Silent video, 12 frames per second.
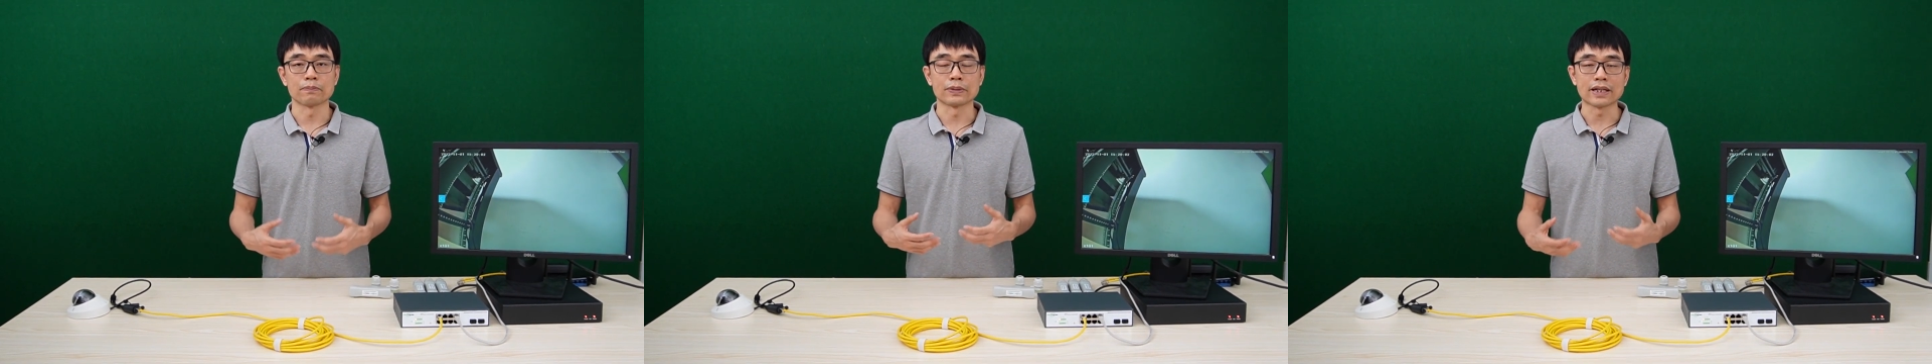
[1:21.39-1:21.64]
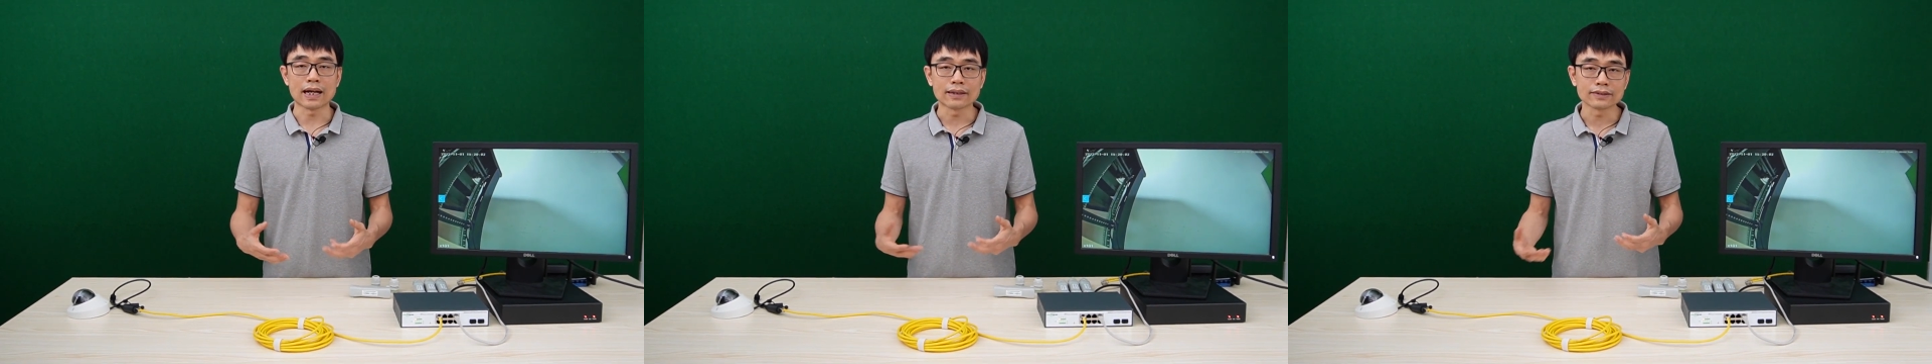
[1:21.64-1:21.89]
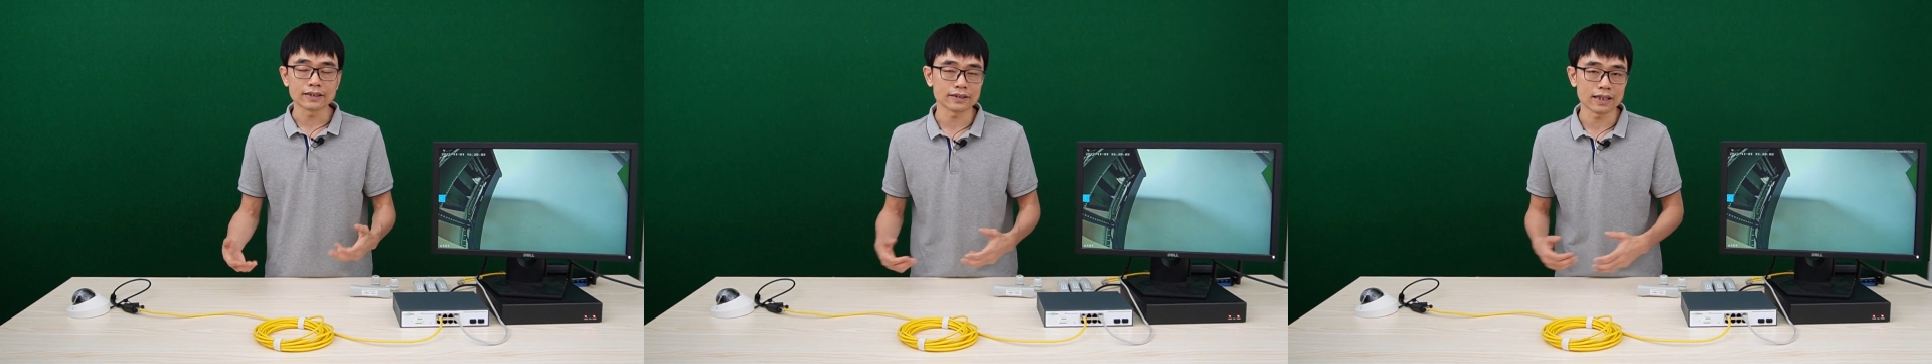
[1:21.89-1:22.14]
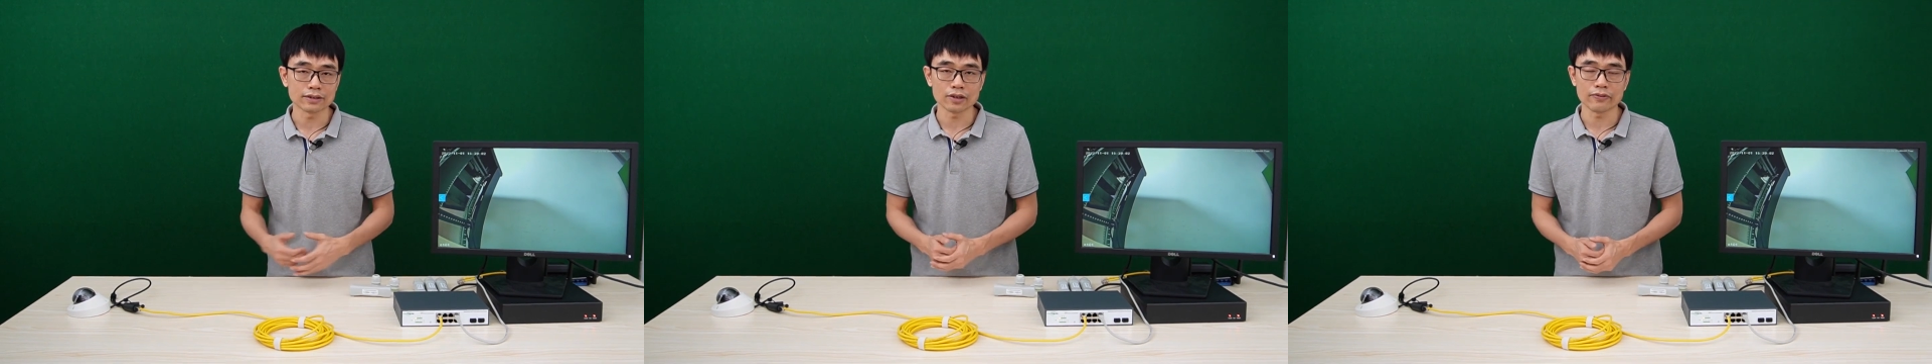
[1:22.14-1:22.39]
beyond
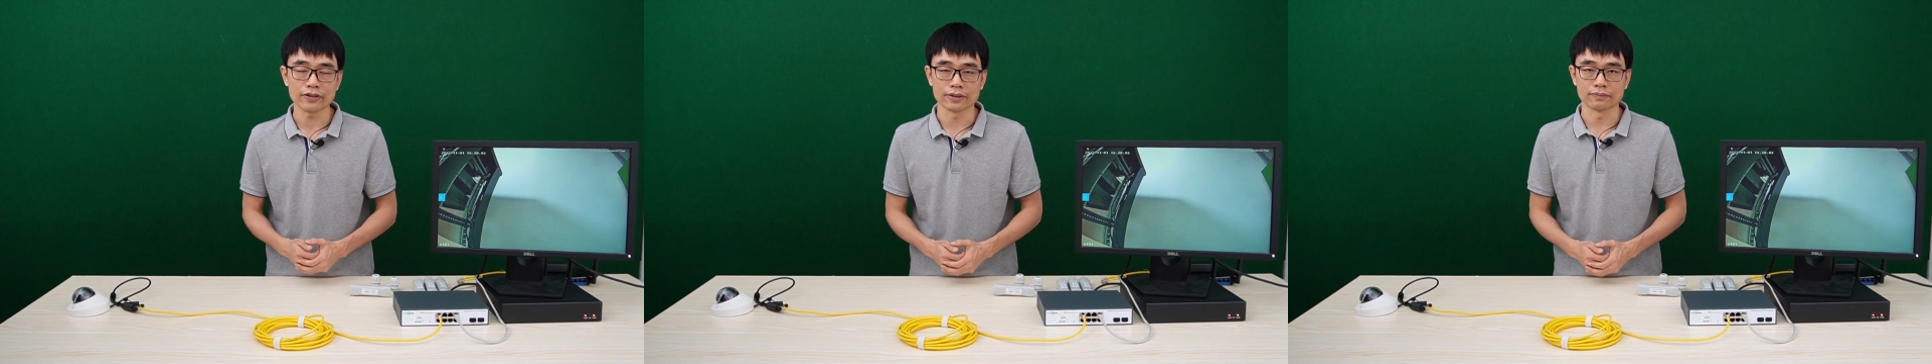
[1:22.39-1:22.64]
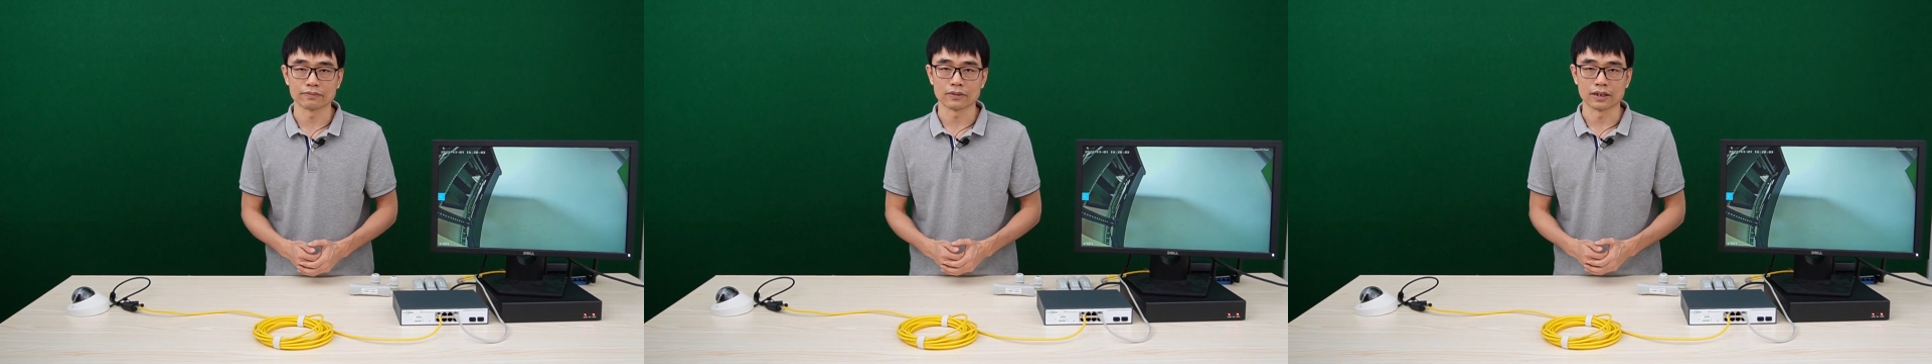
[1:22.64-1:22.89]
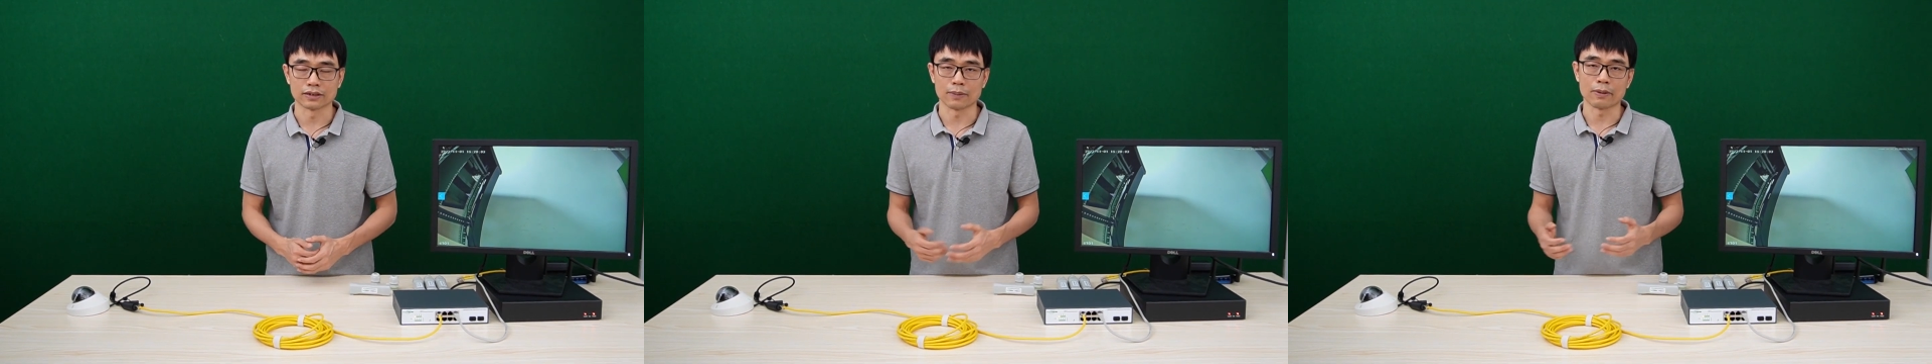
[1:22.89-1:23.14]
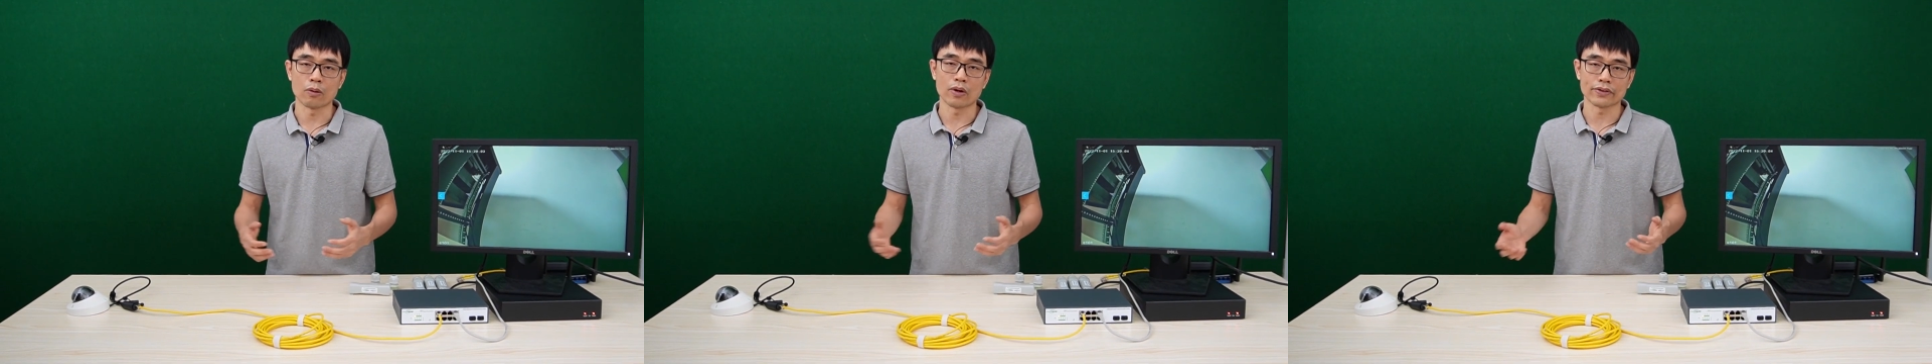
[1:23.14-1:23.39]
600 feet, it's
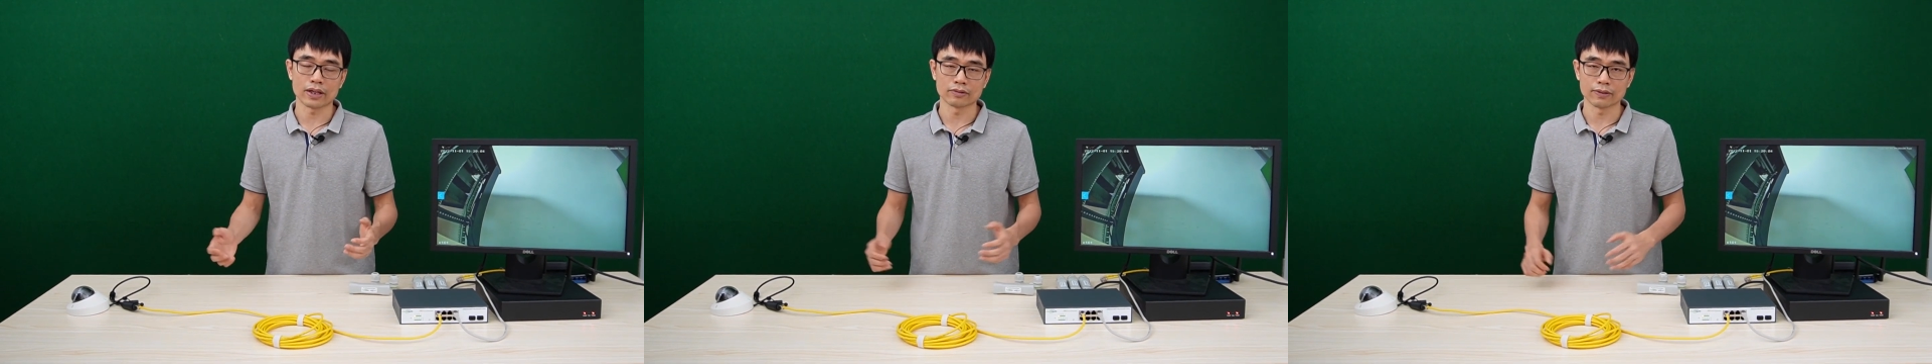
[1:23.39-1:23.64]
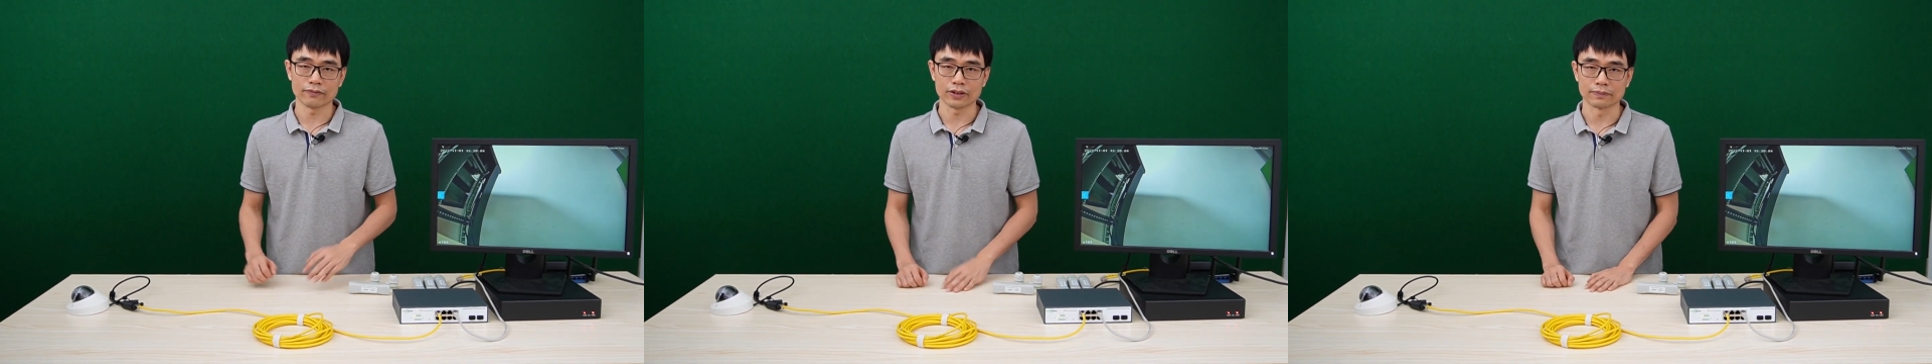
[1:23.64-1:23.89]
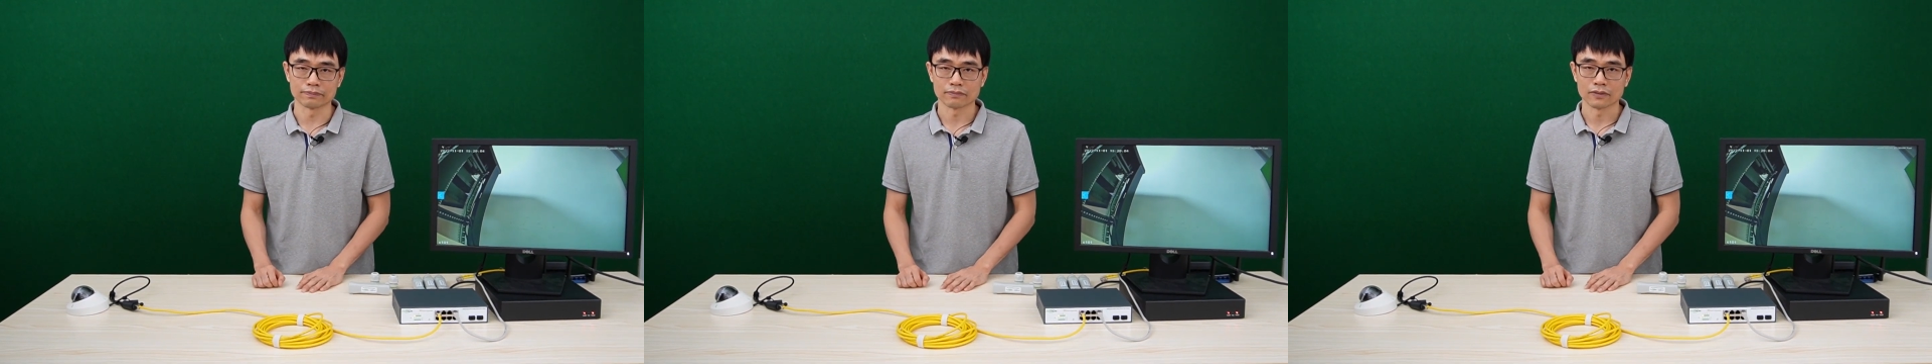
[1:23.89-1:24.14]
about 1,000 feet.